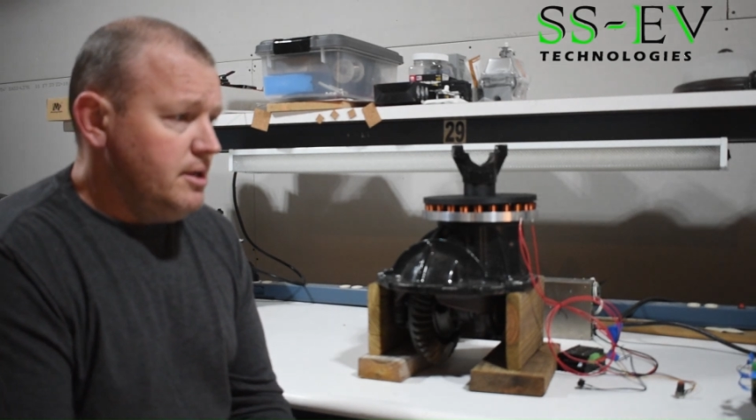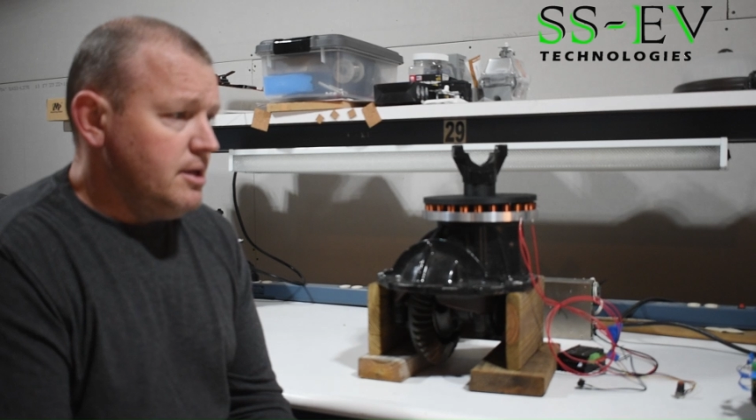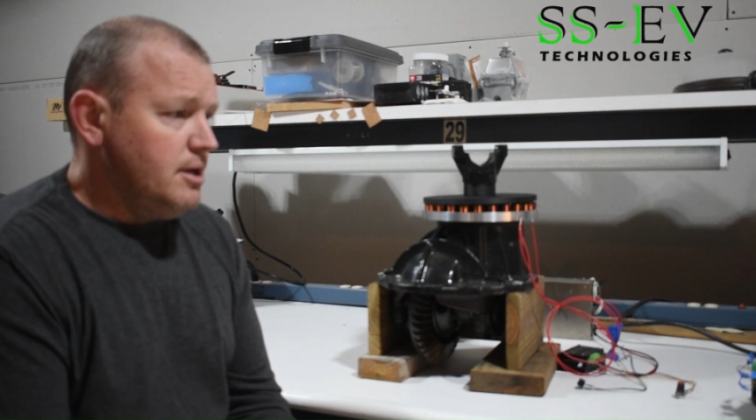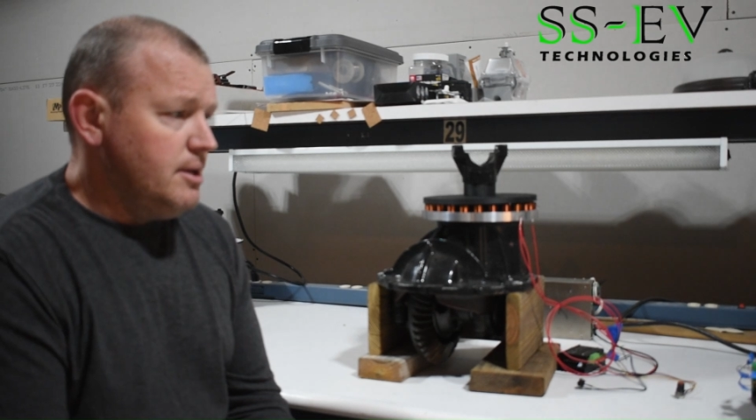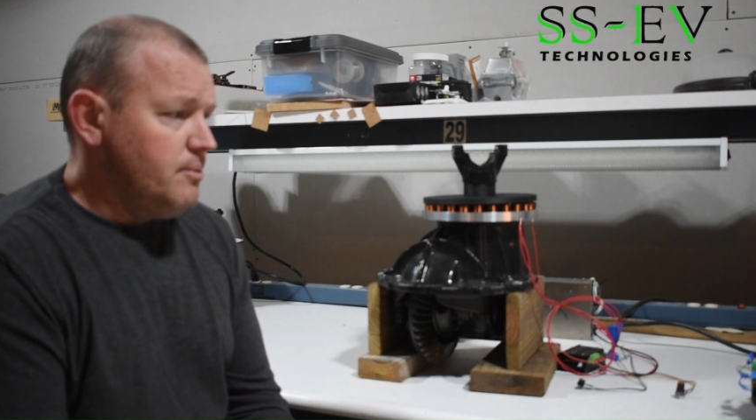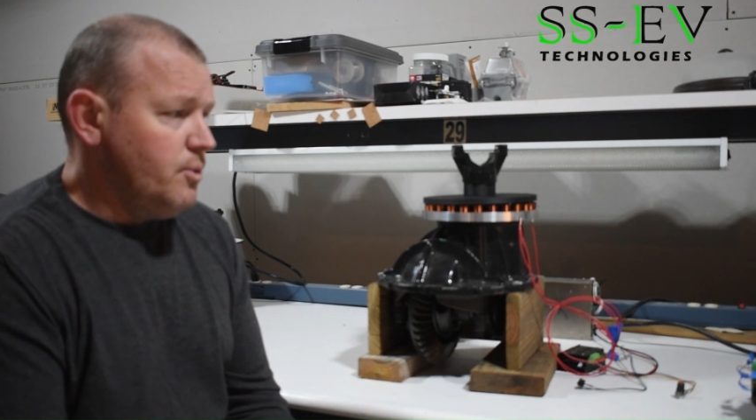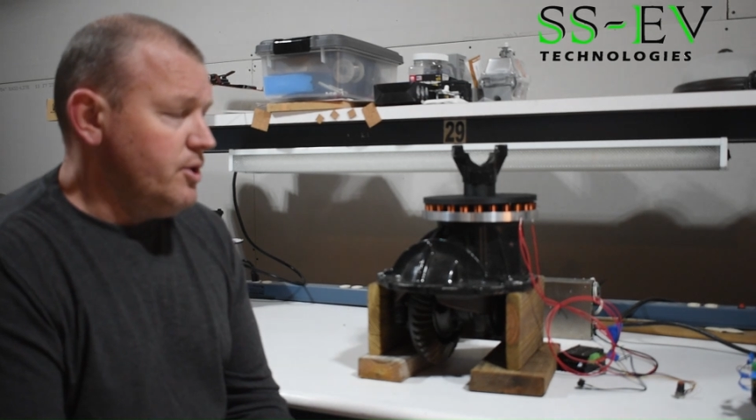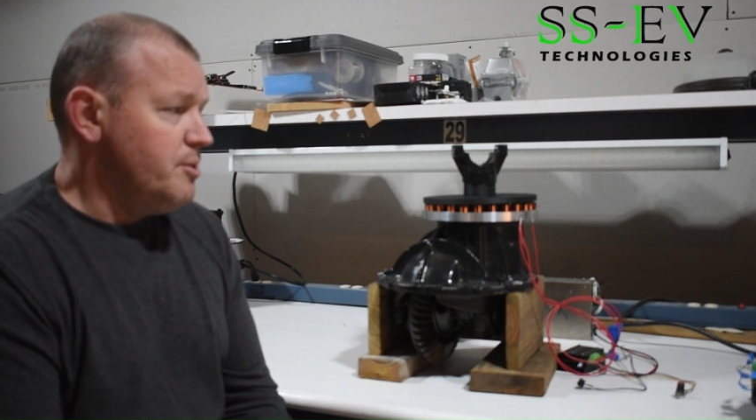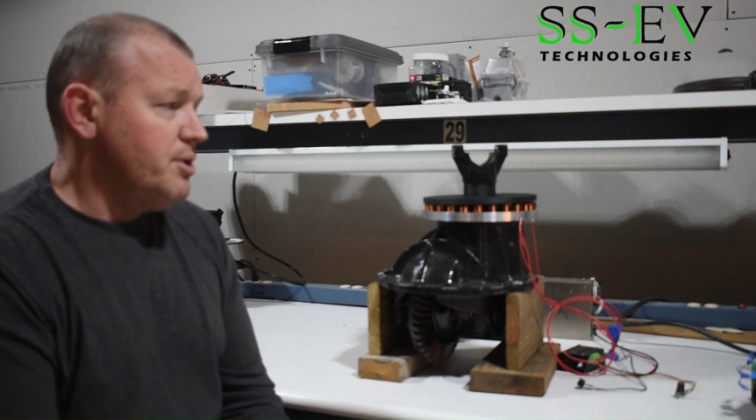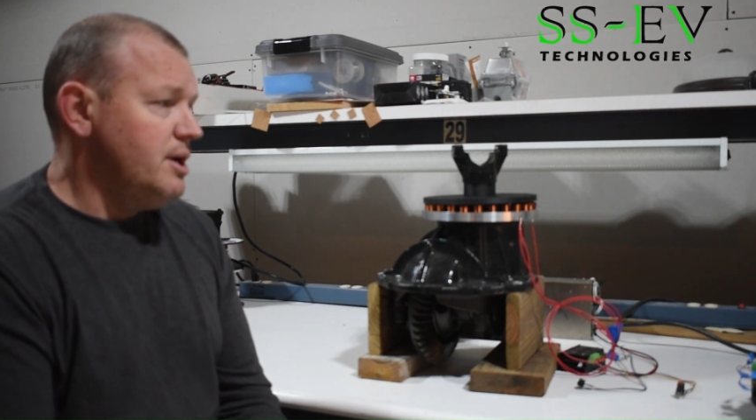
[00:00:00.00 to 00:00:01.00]
whether
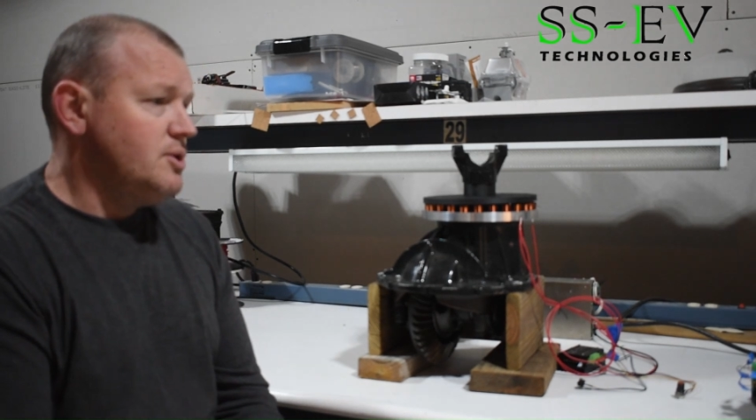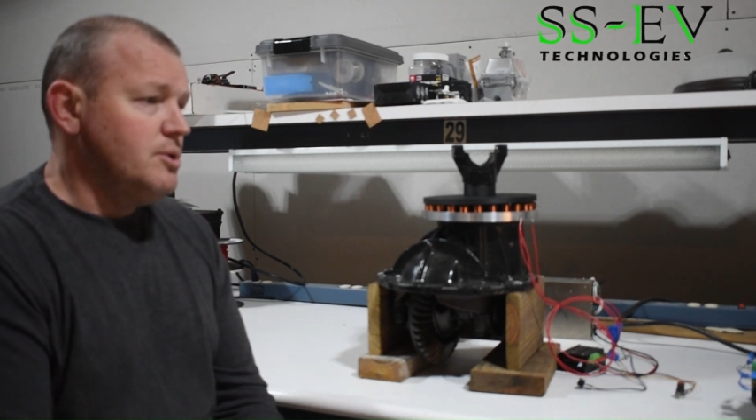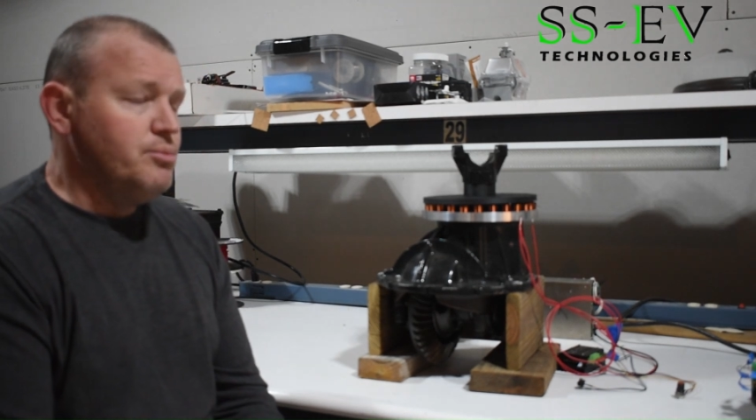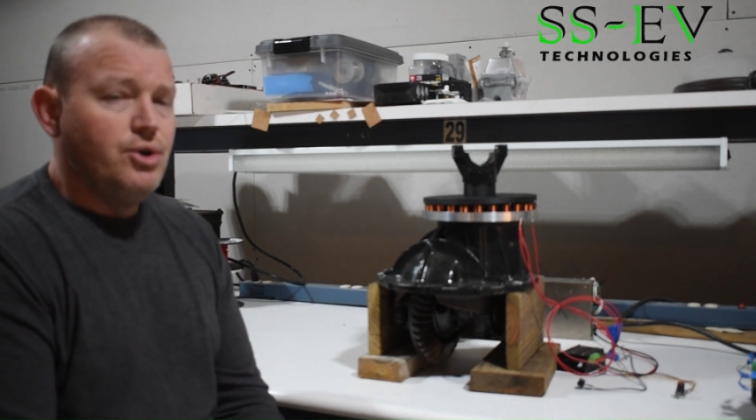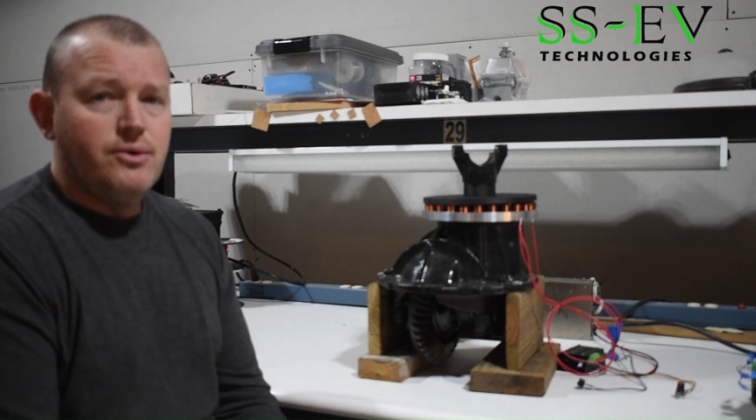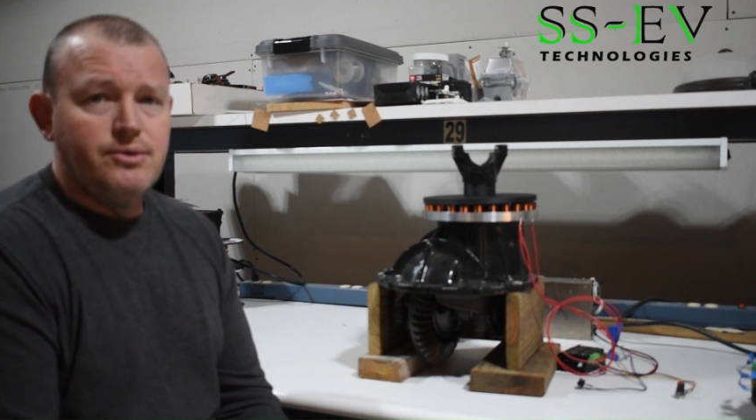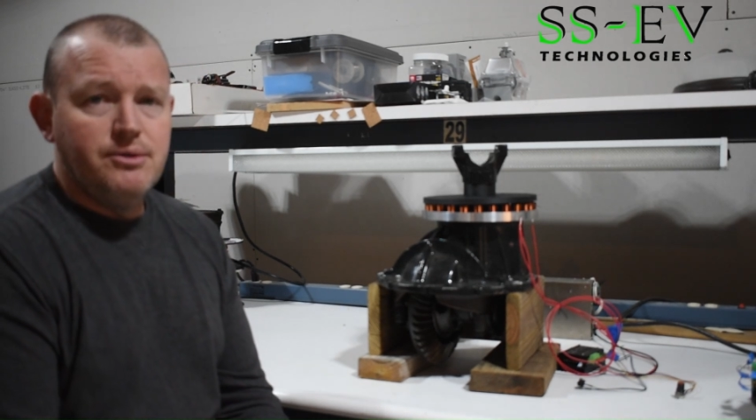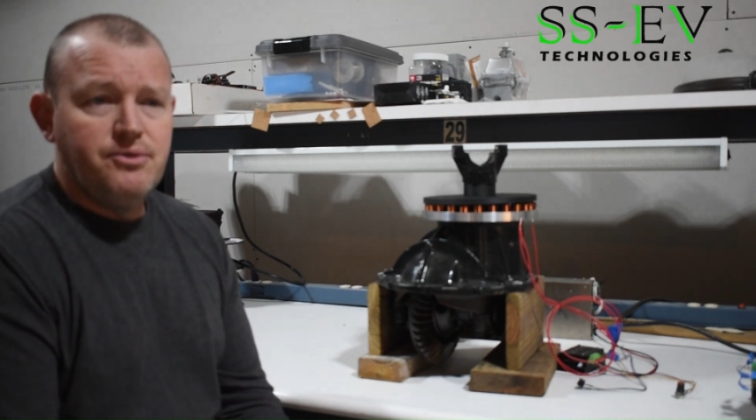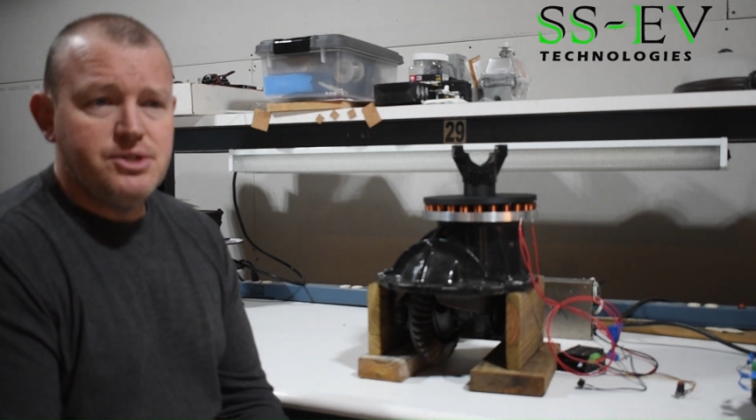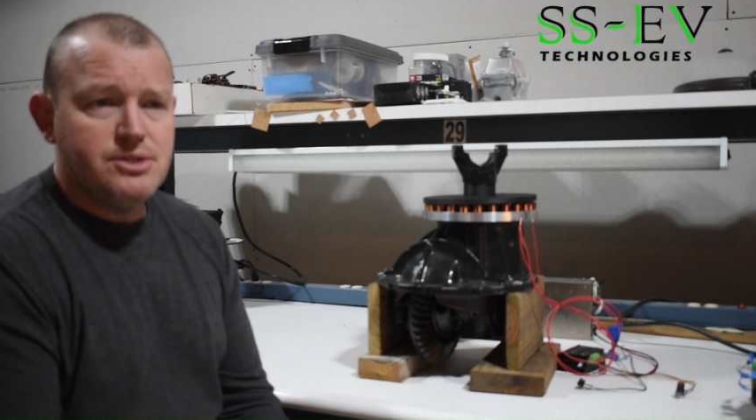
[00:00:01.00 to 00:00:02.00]
it be to improve the
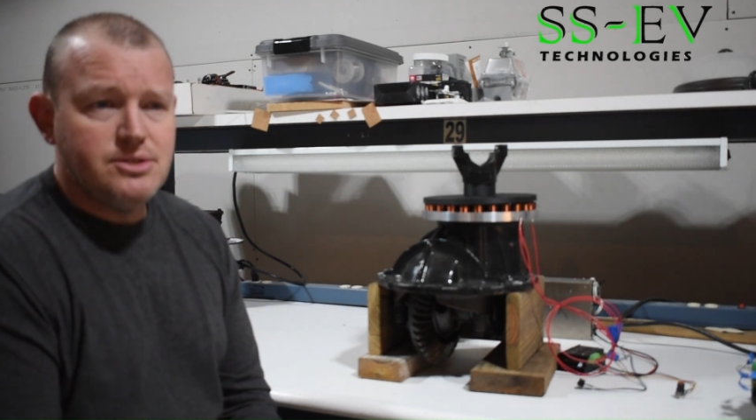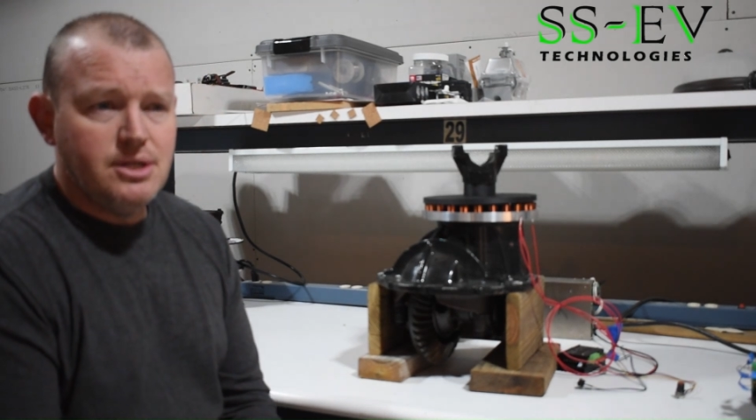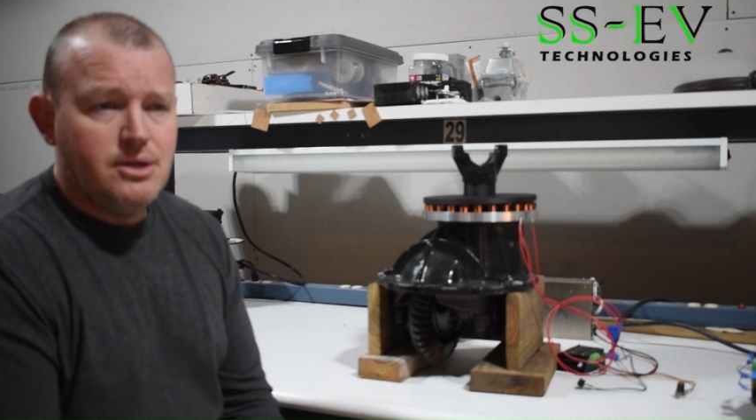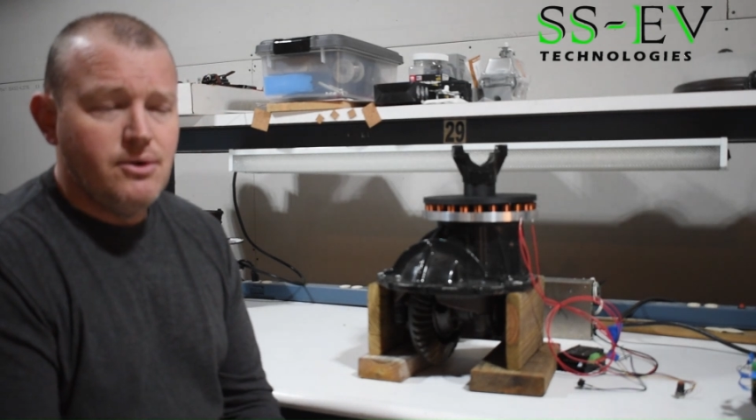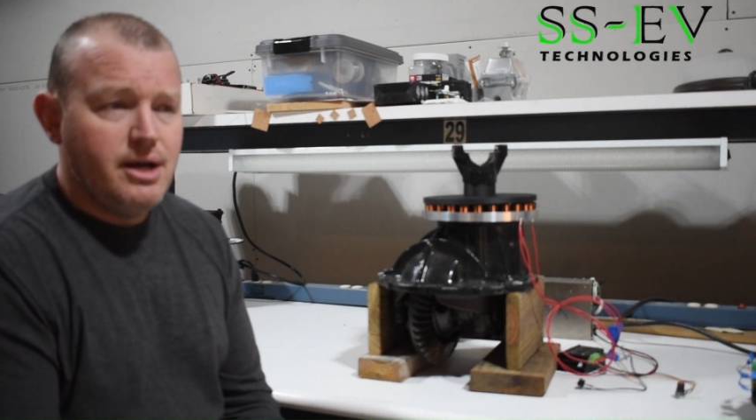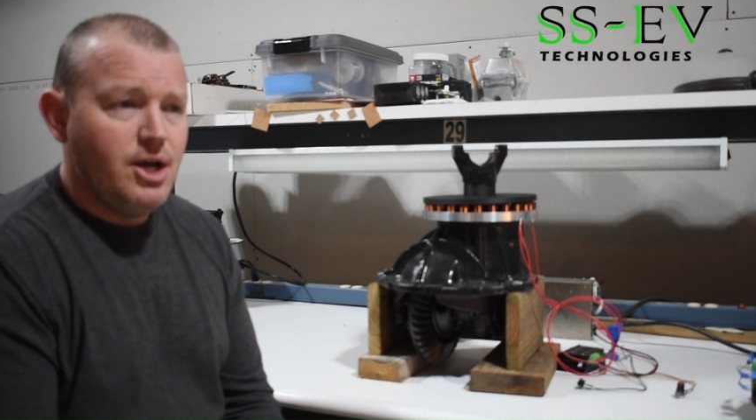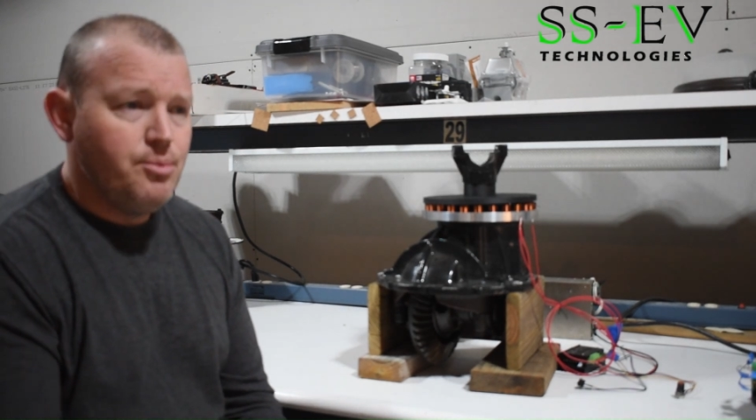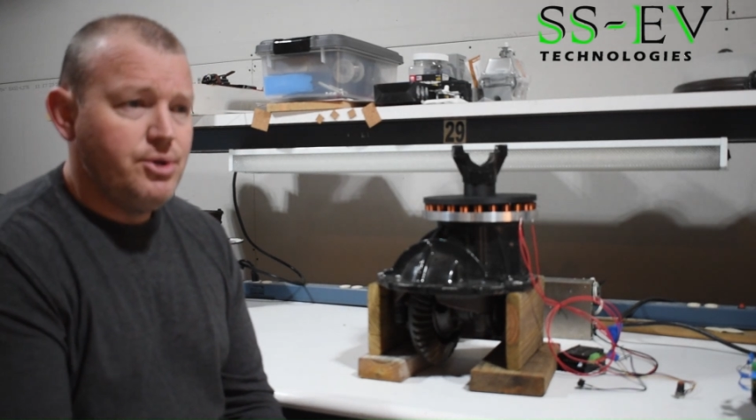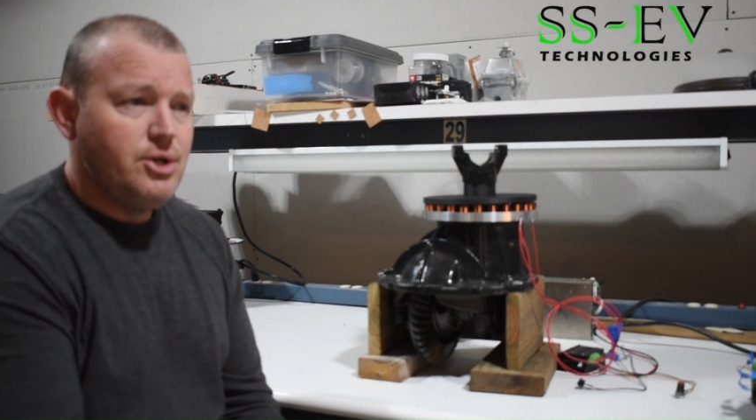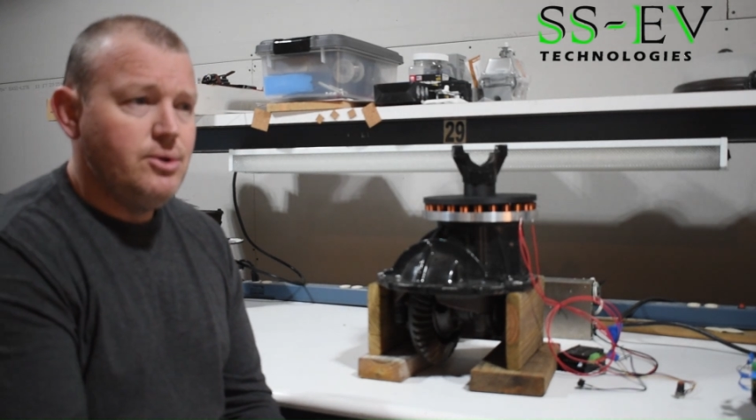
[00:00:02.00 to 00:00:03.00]
efficiency, right,
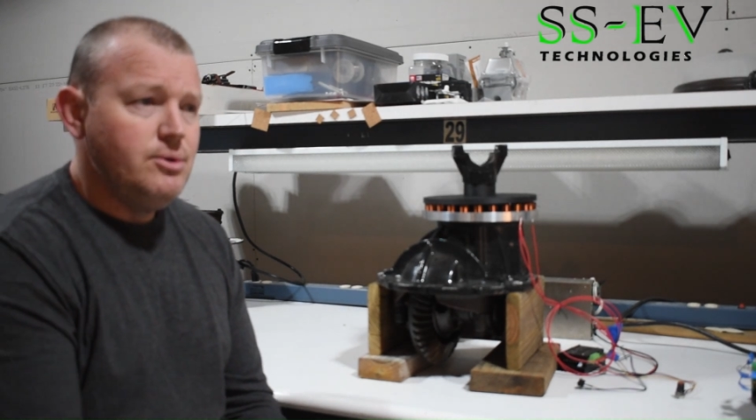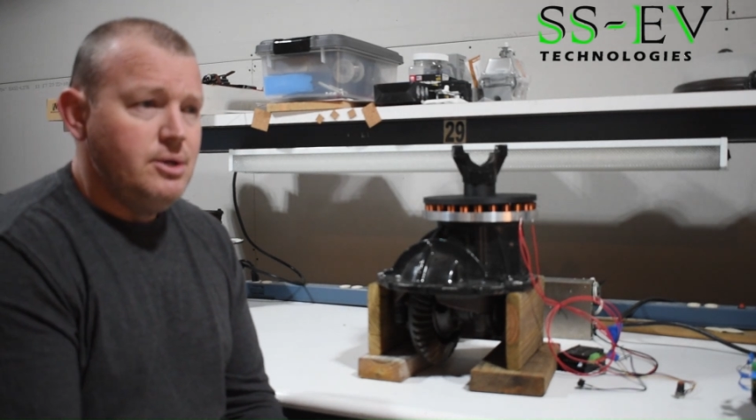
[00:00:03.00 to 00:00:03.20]
helping you